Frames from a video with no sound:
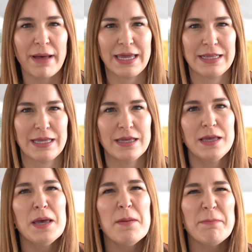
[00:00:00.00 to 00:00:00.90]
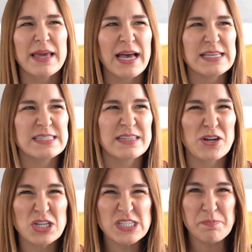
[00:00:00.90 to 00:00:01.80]
buying it because
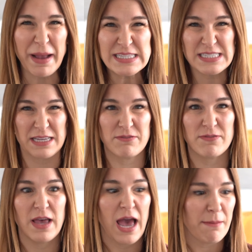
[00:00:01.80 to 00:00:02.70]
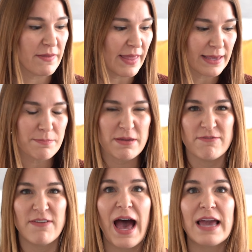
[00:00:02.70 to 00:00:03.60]
they're expensive. I mean, they can be
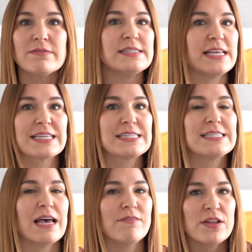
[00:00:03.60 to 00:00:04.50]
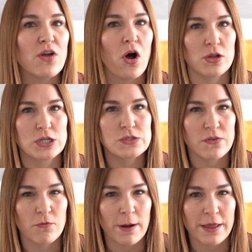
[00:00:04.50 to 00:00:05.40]
$5, $6, $7
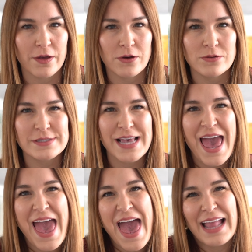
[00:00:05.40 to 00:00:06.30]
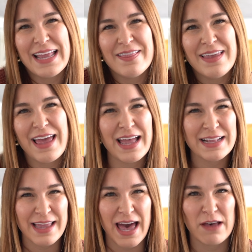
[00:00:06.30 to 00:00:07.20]
for one of those. And in the
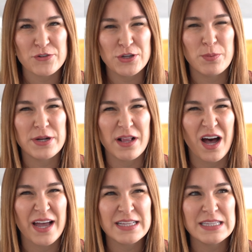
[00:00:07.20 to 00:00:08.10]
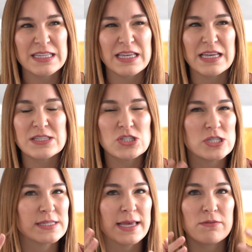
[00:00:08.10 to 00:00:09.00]
end, after you put it on, it's
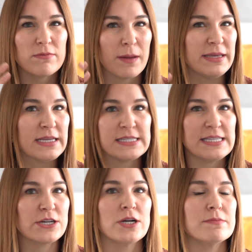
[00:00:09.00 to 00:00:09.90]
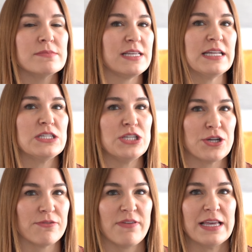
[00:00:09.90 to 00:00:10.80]
just like rubbing serums into
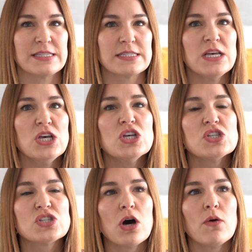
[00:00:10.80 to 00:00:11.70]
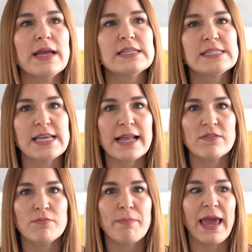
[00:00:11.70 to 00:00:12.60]
your face. So
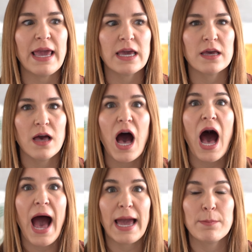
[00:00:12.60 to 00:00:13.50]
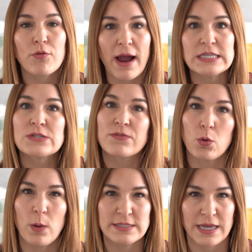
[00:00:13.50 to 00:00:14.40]
instead of paying a high price for
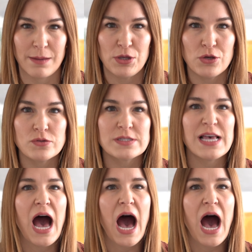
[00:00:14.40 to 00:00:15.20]
a one-time use,